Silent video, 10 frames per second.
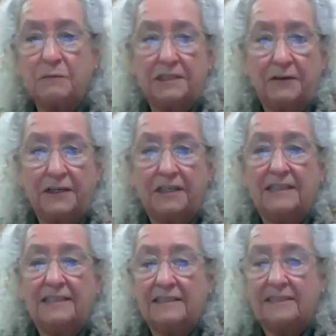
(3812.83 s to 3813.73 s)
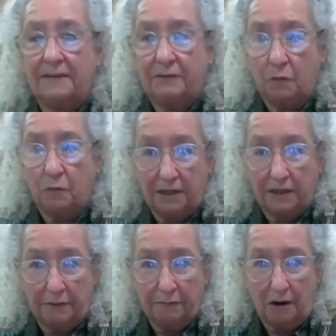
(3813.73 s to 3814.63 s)
material is at the Woody
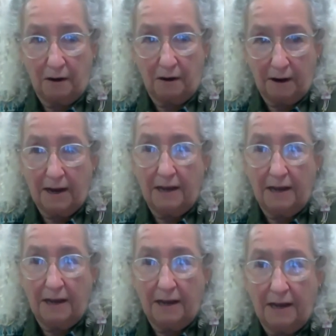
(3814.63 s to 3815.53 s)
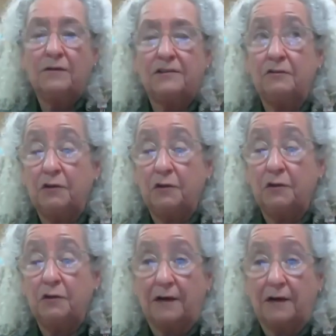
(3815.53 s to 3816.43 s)
Guthrie Archive. It was in New
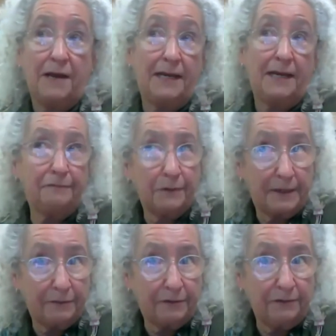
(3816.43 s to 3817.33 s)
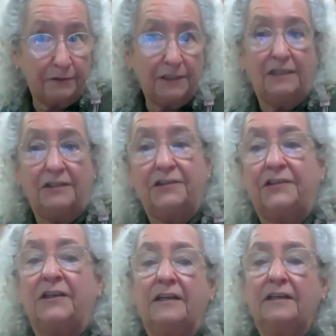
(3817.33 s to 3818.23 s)
York. I ran it for about thirty
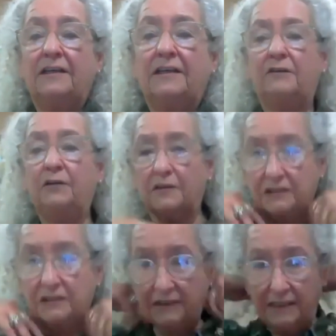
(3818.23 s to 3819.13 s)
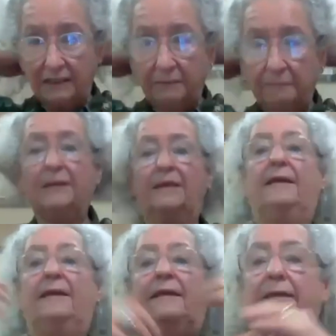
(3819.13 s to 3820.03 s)
years in New York City,
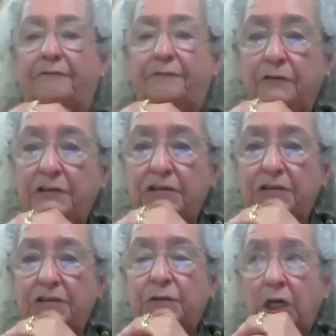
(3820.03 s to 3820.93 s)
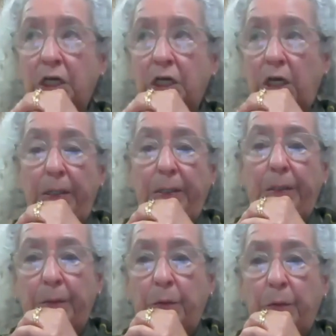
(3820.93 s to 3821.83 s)
and a few years
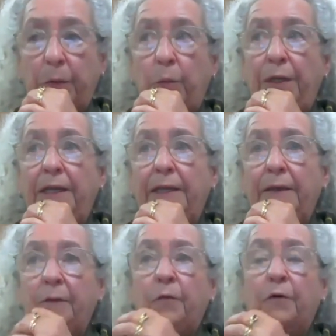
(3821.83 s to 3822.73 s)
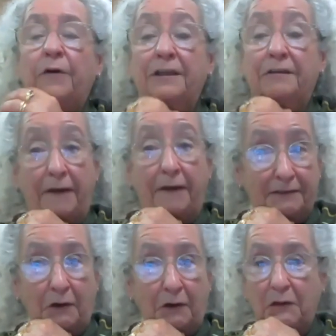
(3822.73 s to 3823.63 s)
ago, we were
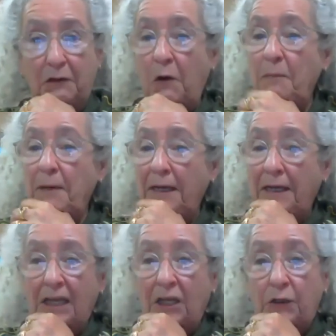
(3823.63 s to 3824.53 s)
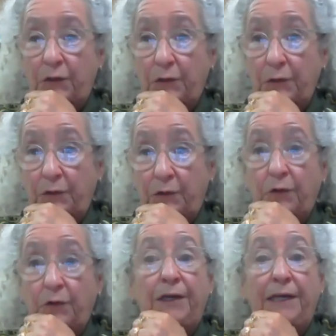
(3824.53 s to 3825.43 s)
invited to Oklahoma to
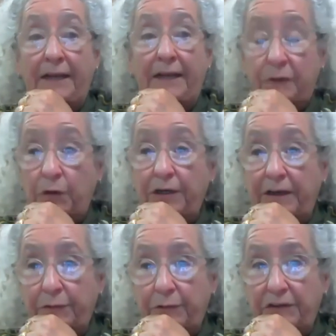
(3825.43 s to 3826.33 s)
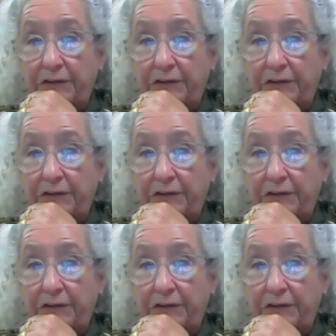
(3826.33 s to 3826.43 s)
create the Woody Guthrie